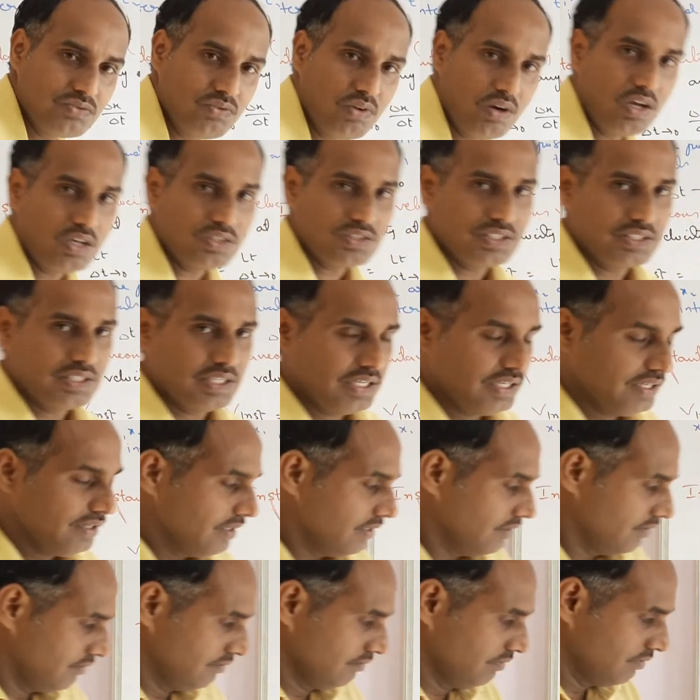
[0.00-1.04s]

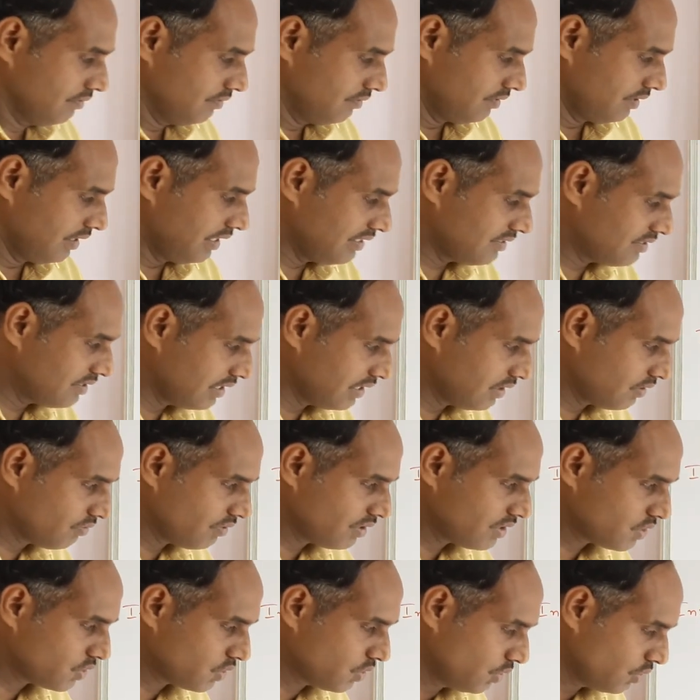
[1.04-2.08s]
velocity is
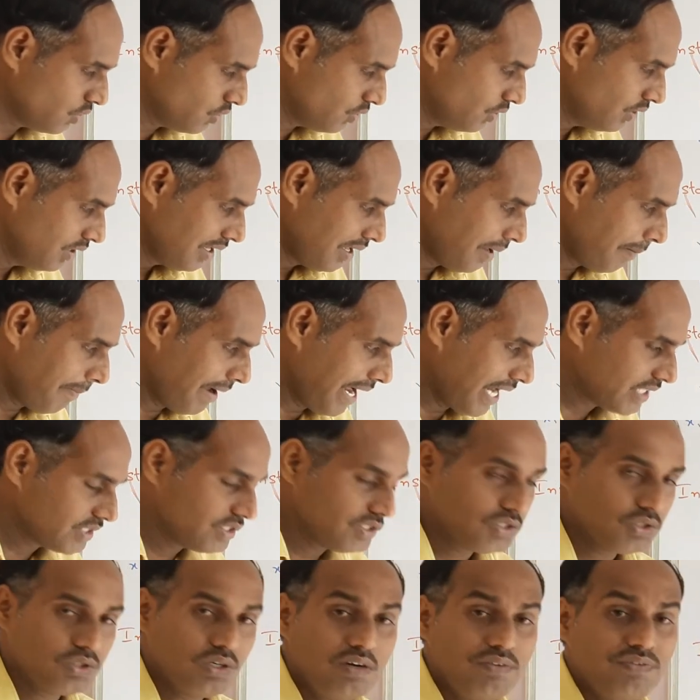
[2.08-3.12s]
equals to
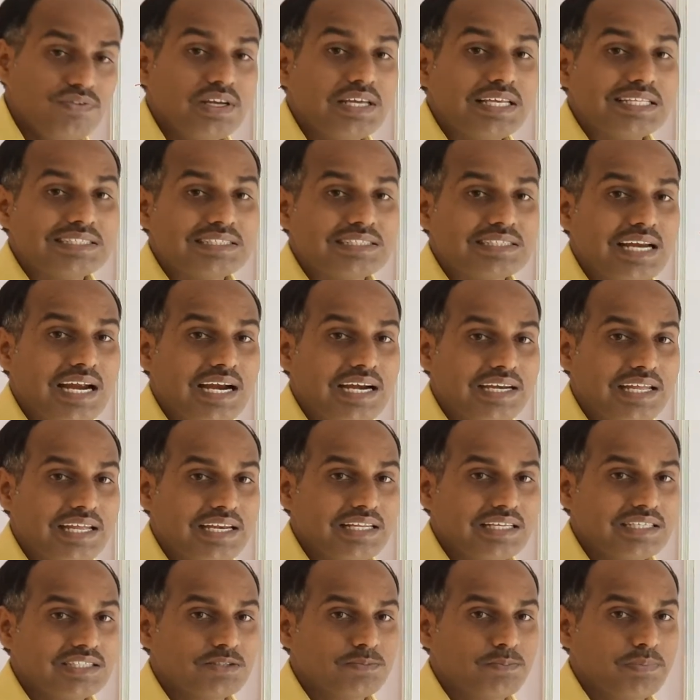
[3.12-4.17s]
magnitude of
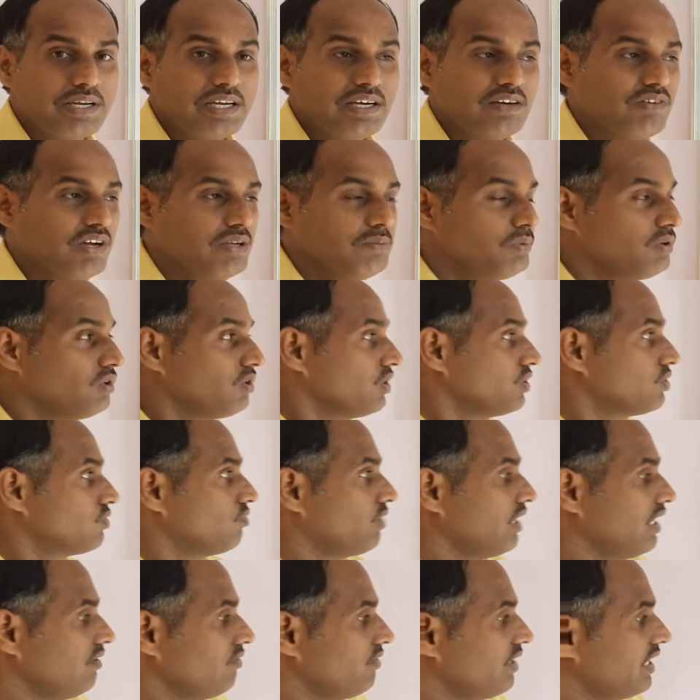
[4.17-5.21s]
instantaneous speed. Why? Because
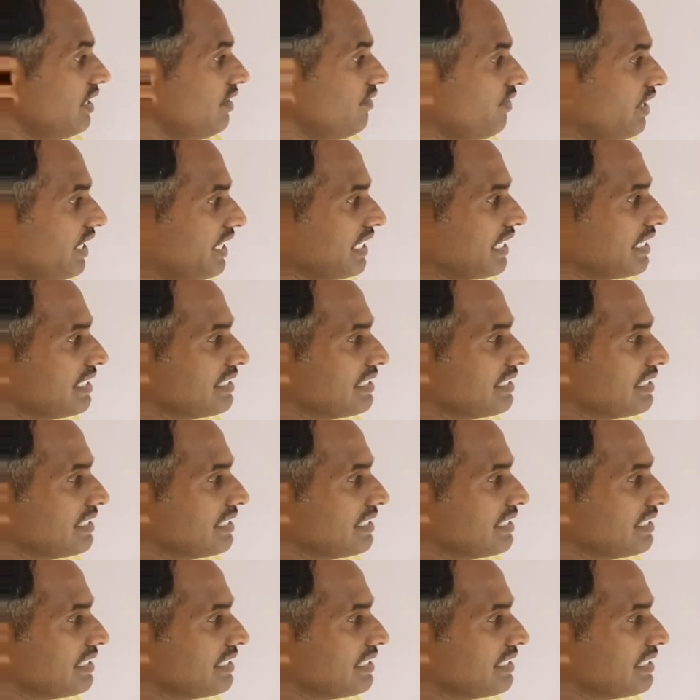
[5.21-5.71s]
while we are defining